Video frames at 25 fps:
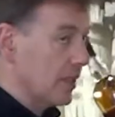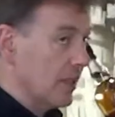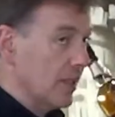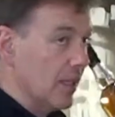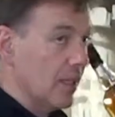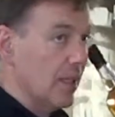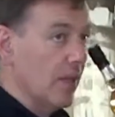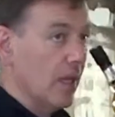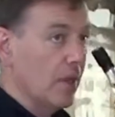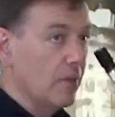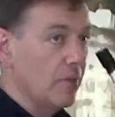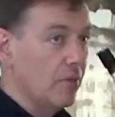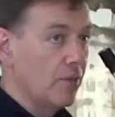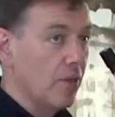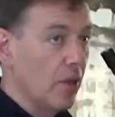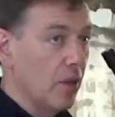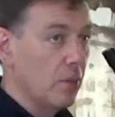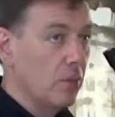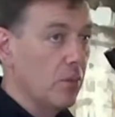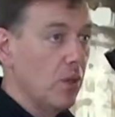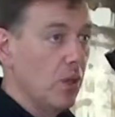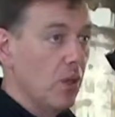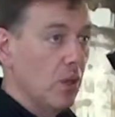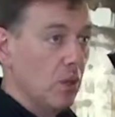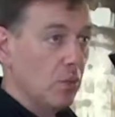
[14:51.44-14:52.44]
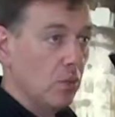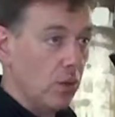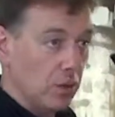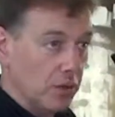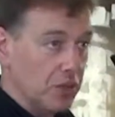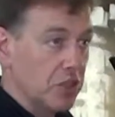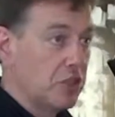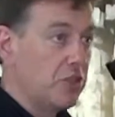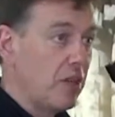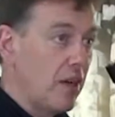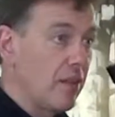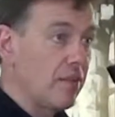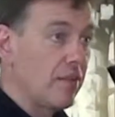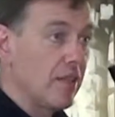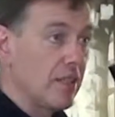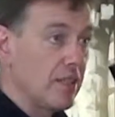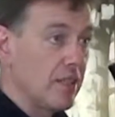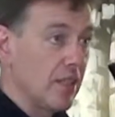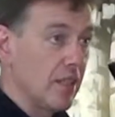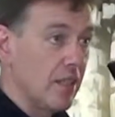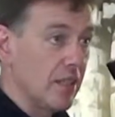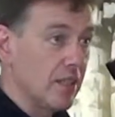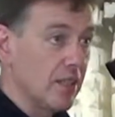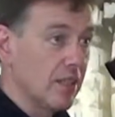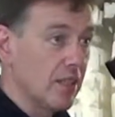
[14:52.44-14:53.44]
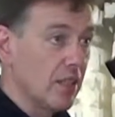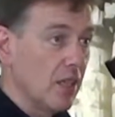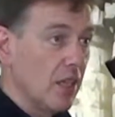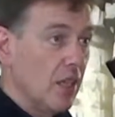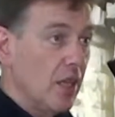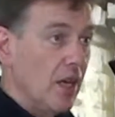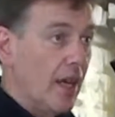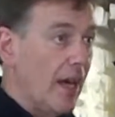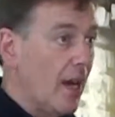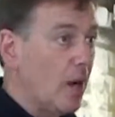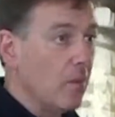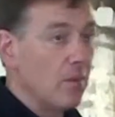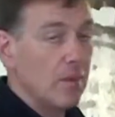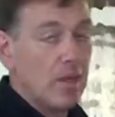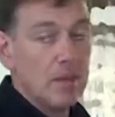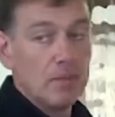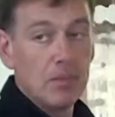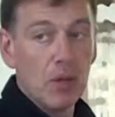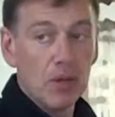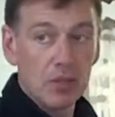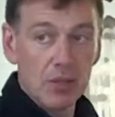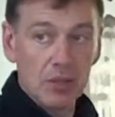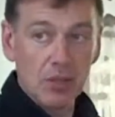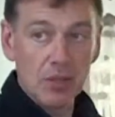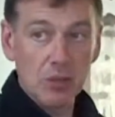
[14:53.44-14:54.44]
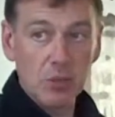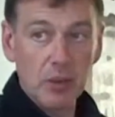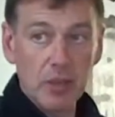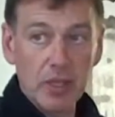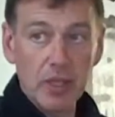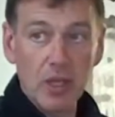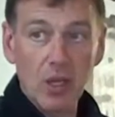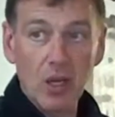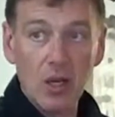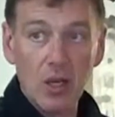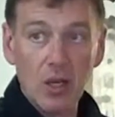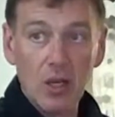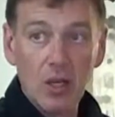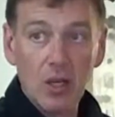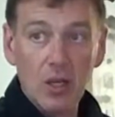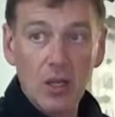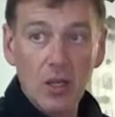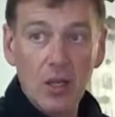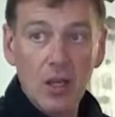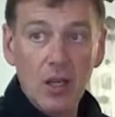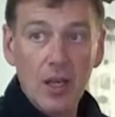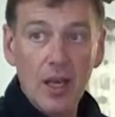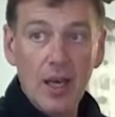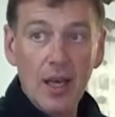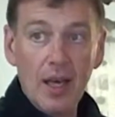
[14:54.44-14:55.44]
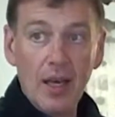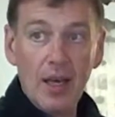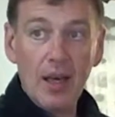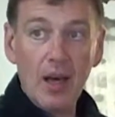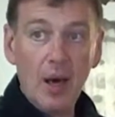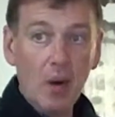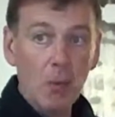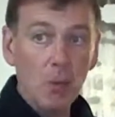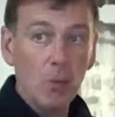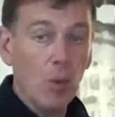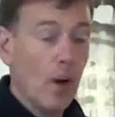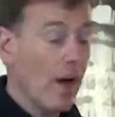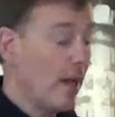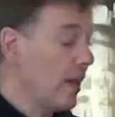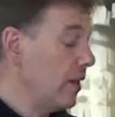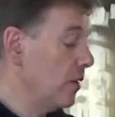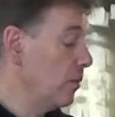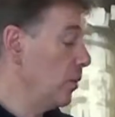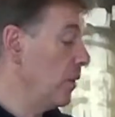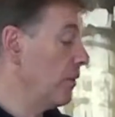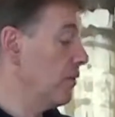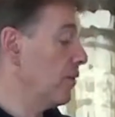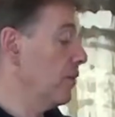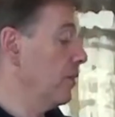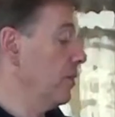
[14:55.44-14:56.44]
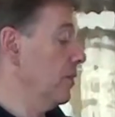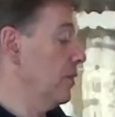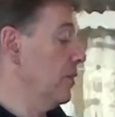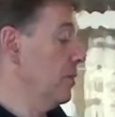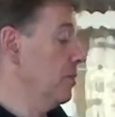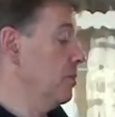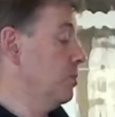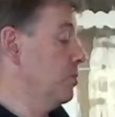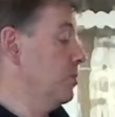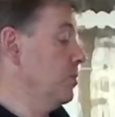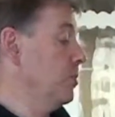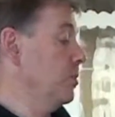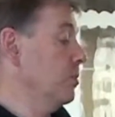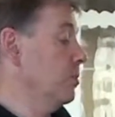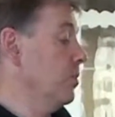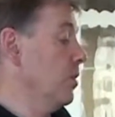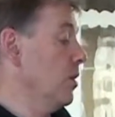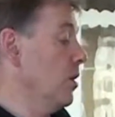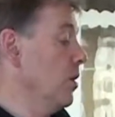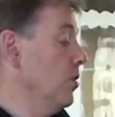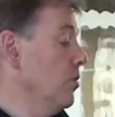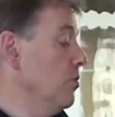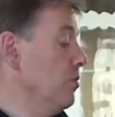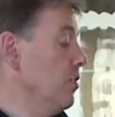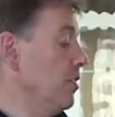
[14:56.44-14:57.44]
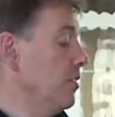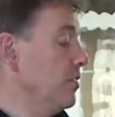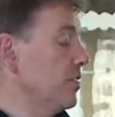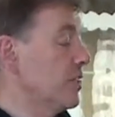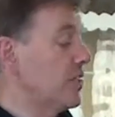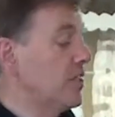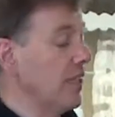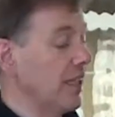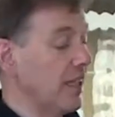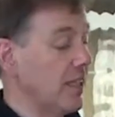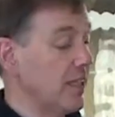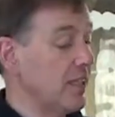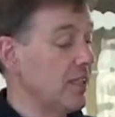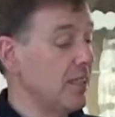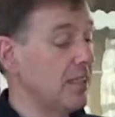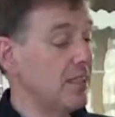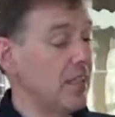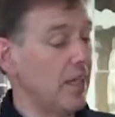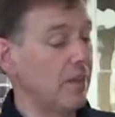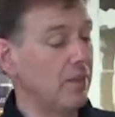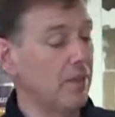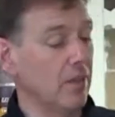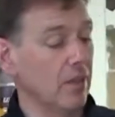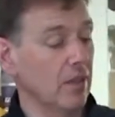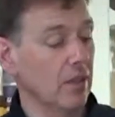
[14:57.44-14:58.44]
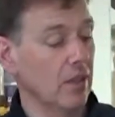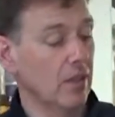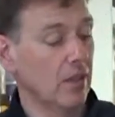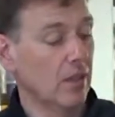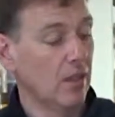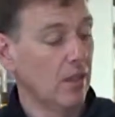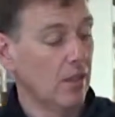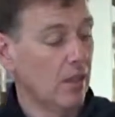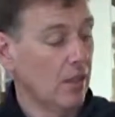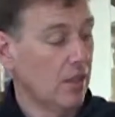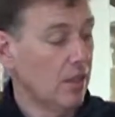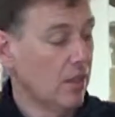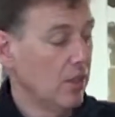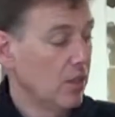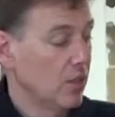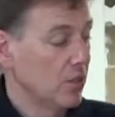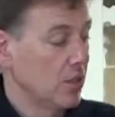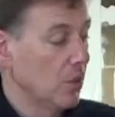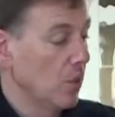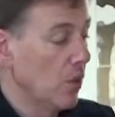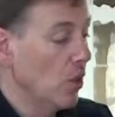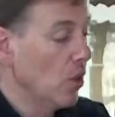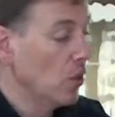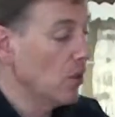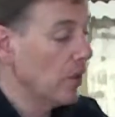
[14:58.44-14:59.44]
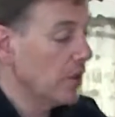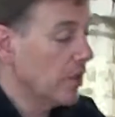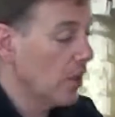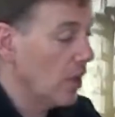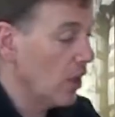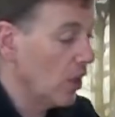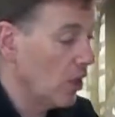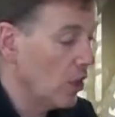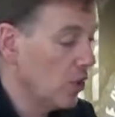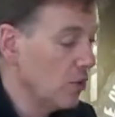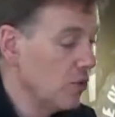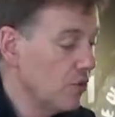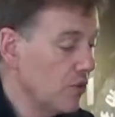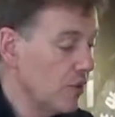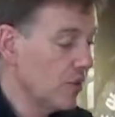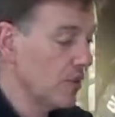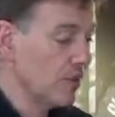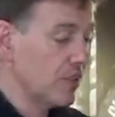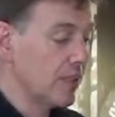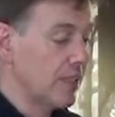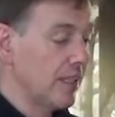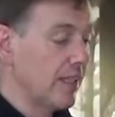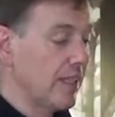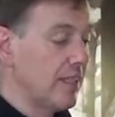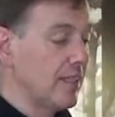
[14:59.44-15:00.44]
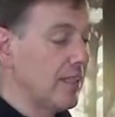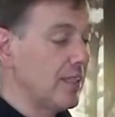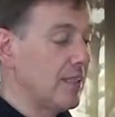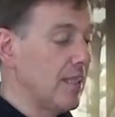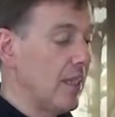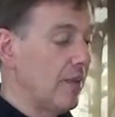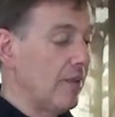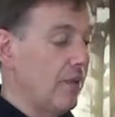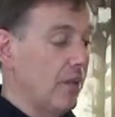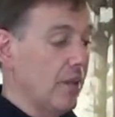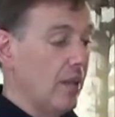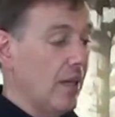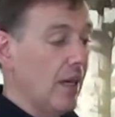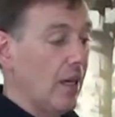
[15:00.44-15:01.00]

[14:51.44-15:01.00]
it came from, what strength it is, how many bottles we got, and when we've got 167. So we only got 167